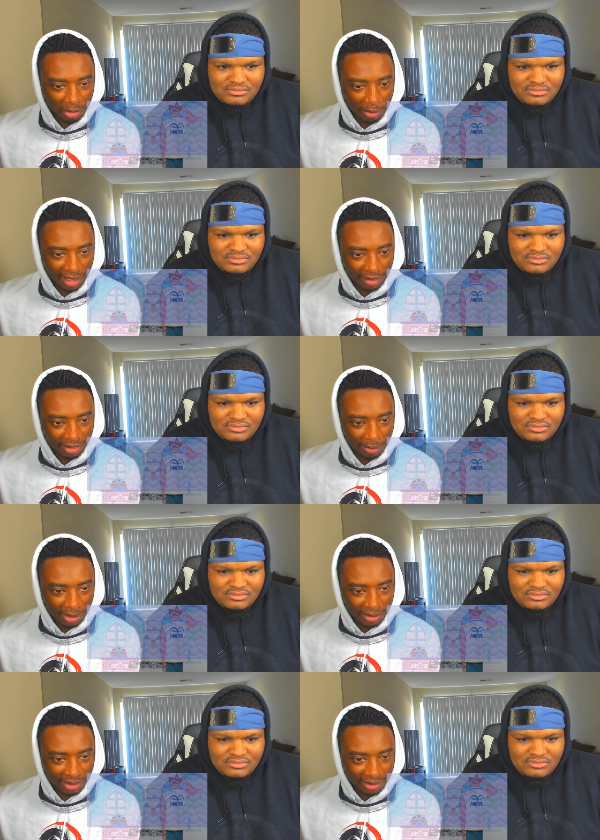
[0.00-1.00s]
Speaker 1: be like a small
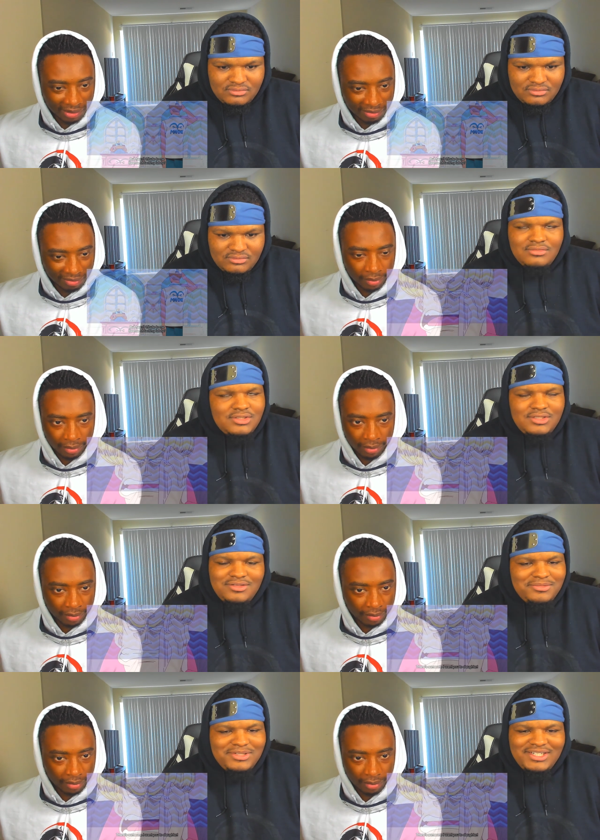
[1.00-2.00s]
dude. Oh
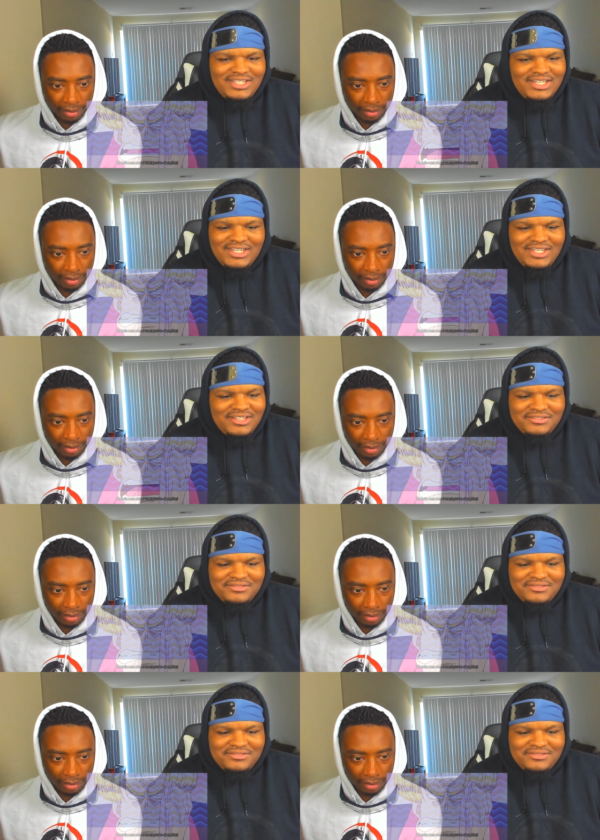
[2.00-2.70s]
my god.